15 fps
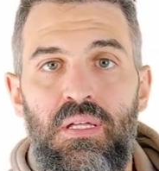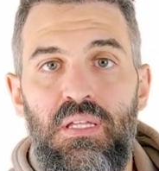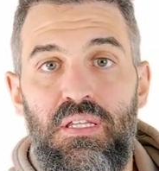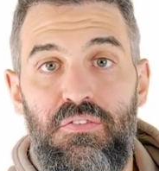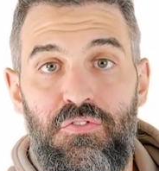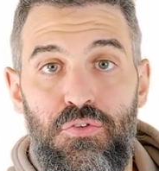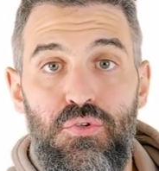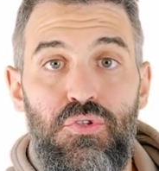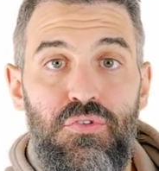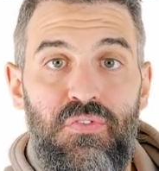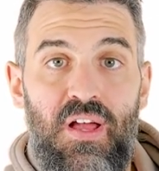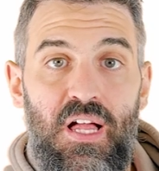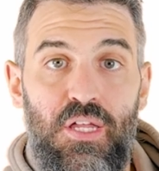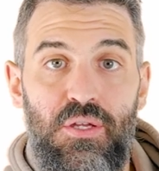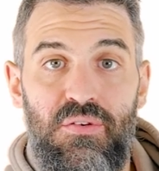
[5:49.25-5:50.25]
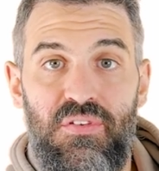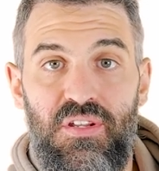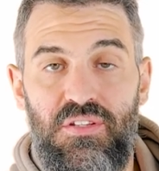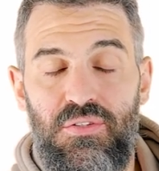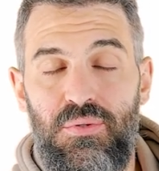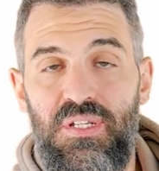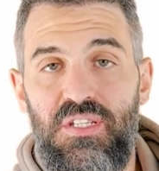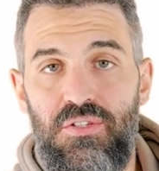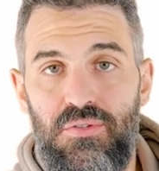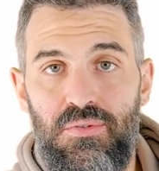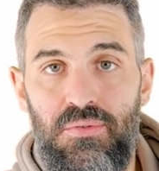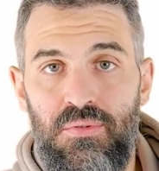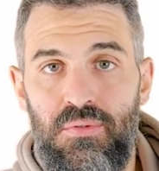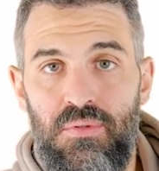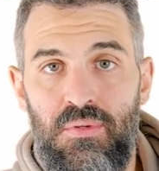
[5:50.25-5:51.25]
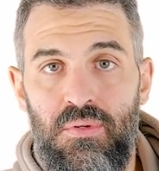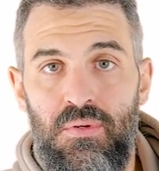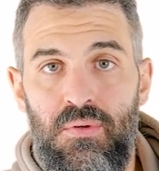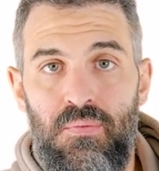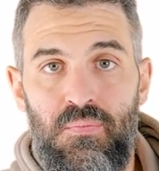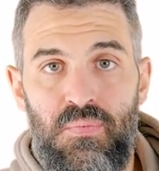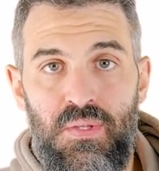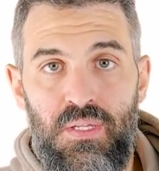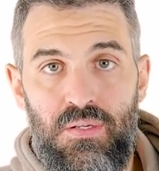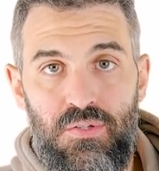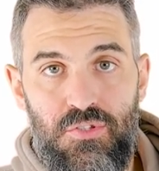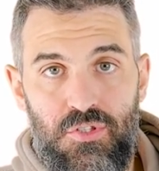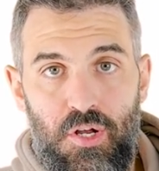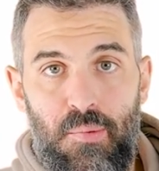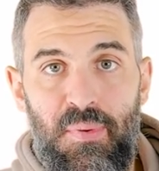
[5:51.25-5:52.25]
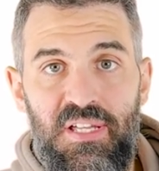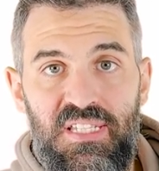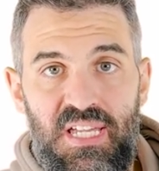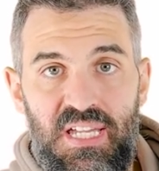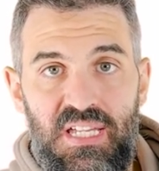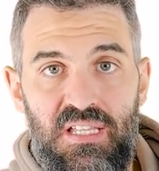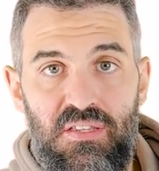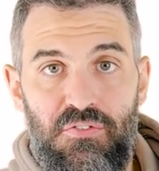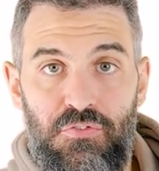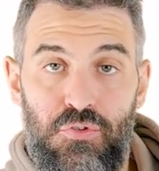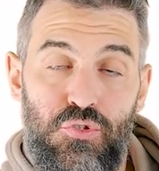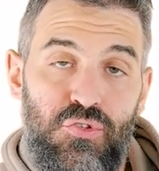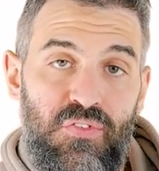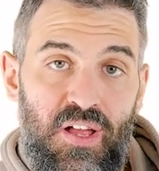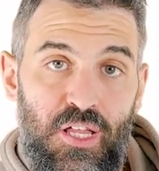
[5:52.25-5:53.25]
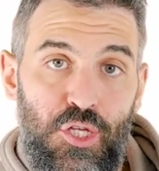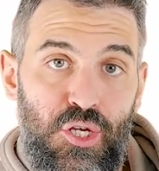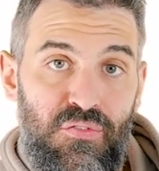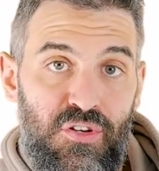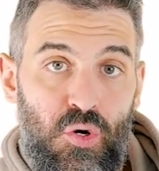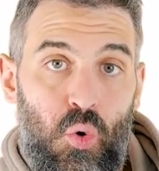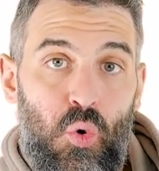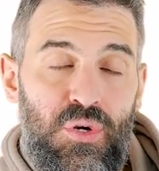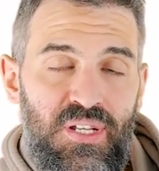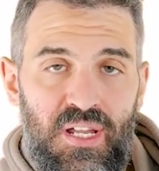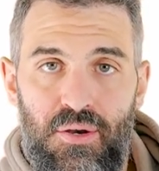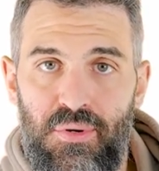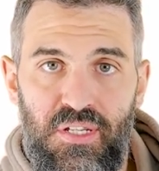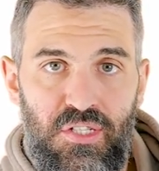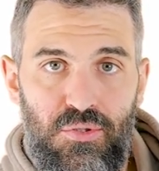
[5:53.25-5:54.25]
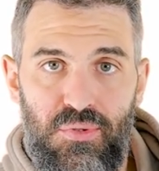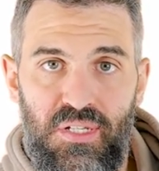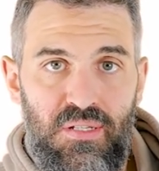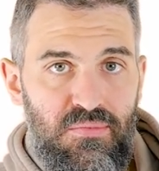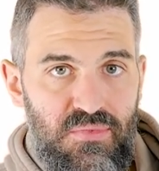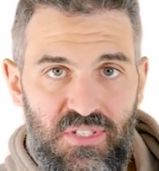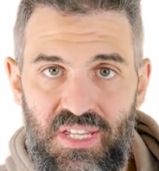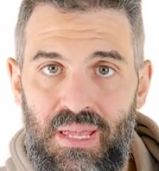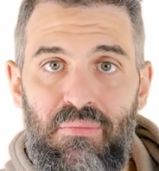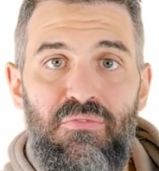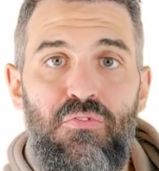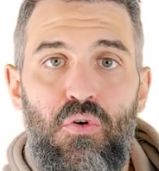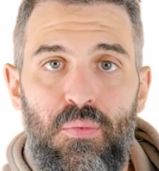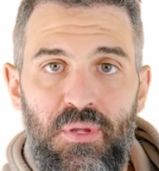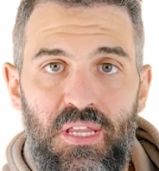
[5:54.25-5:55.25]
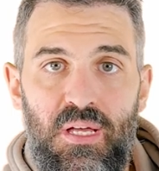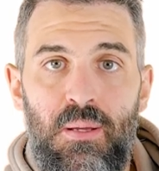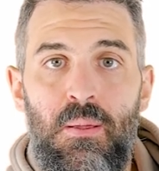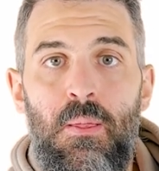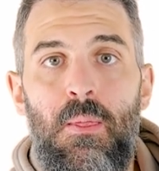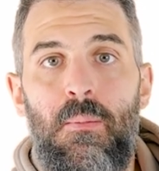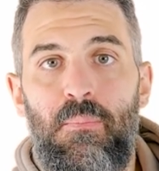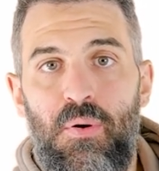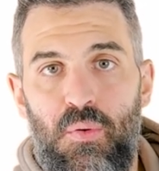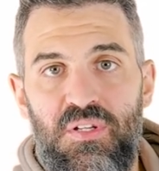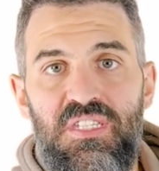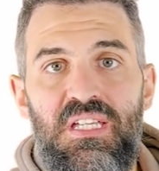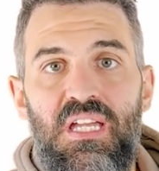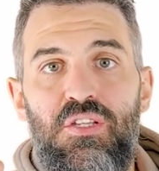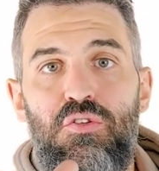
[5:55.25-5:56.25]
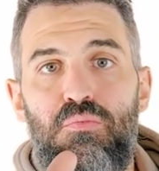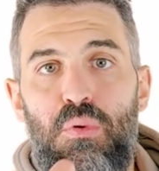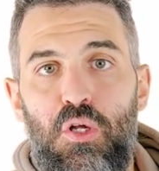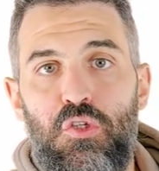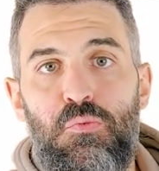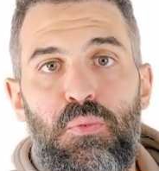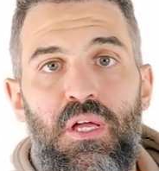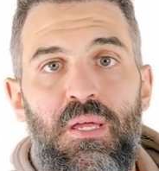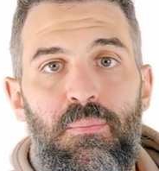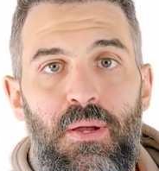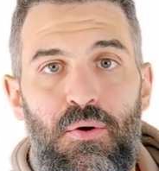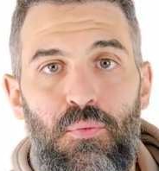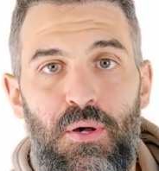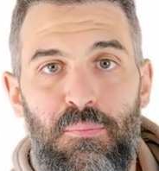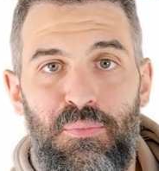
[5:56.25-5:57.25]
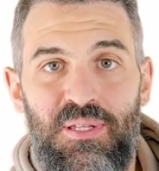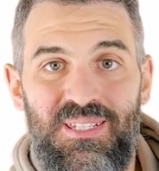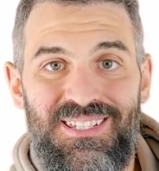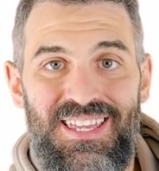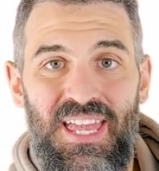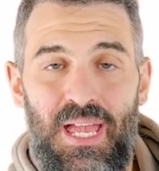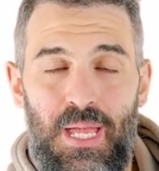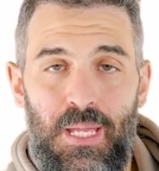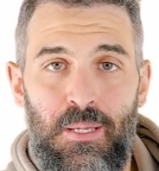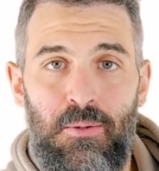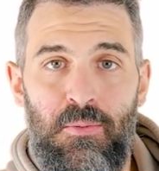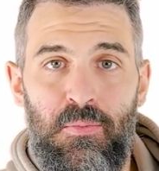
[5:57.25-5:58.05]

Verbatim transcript: The future value of an annuity due, you start by taking the future value of an ordinary annuity, same formula, but once again, you multiply it by 1 plus k.